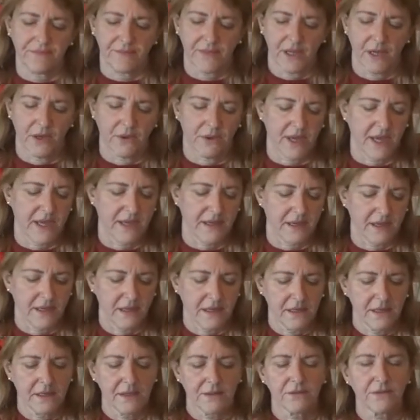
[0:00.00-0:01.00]
Okay.
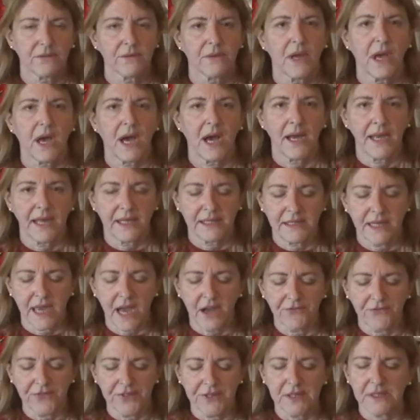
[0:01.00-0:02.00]
I
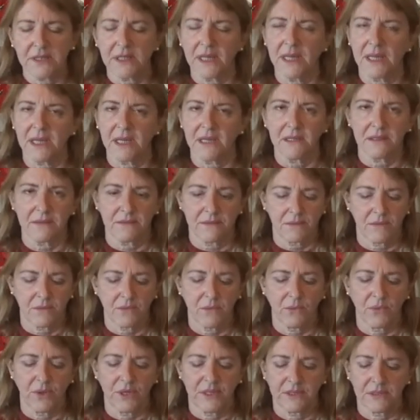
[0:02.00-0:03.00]
definitely
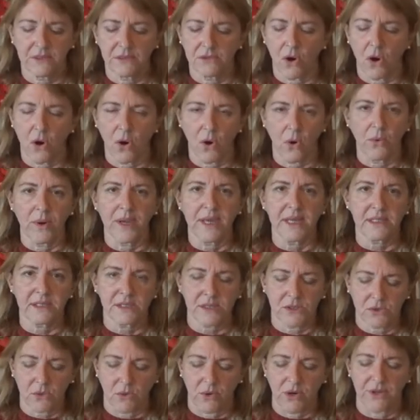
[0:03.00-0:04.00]
would always
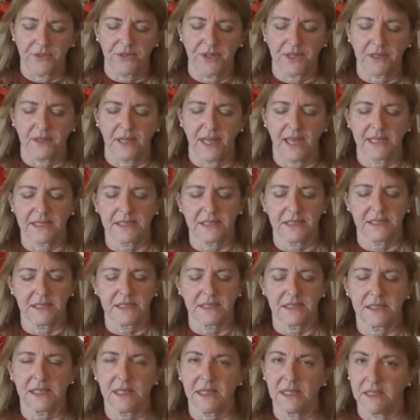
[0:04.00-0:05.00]
store the
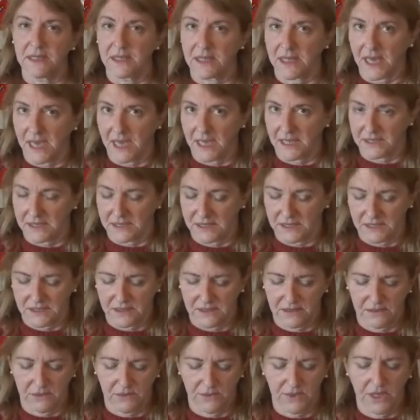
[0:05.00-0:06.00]
glasses in the case,
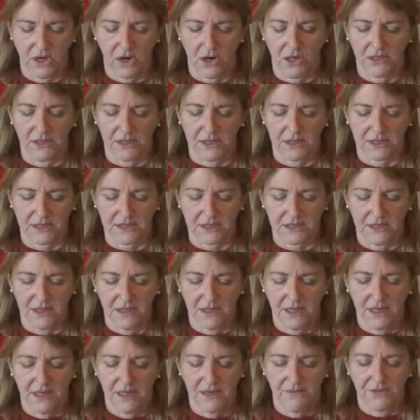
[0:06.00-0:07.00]
regardless.
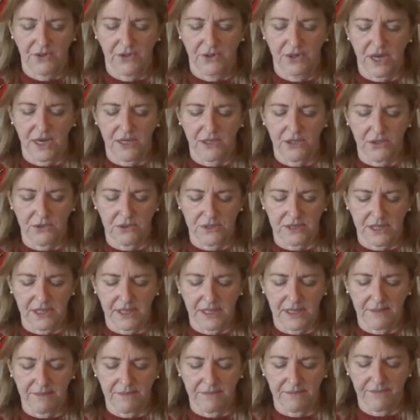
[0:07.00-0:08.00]
If you're not using
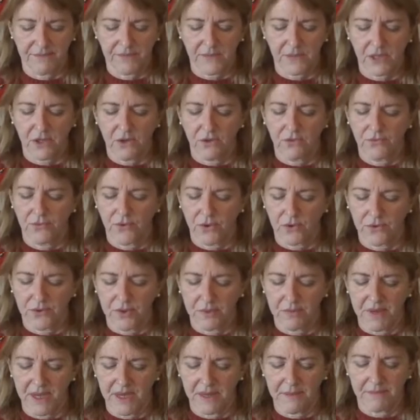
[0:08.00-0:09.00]
them, fold
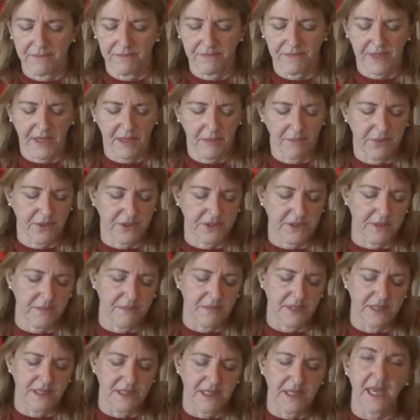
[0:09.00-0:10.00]
them up and put them
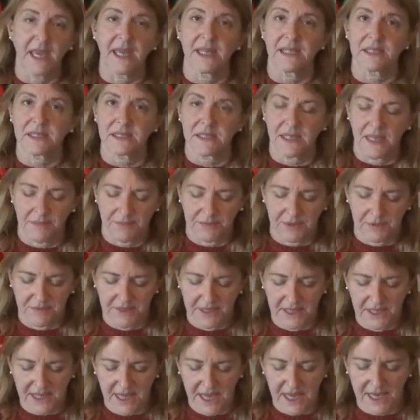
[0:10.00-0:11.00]
in the case. Keep them
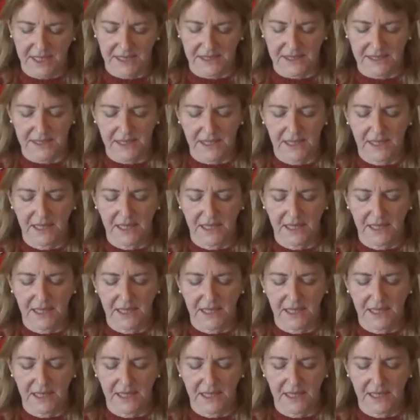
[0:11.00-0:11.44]
in the case.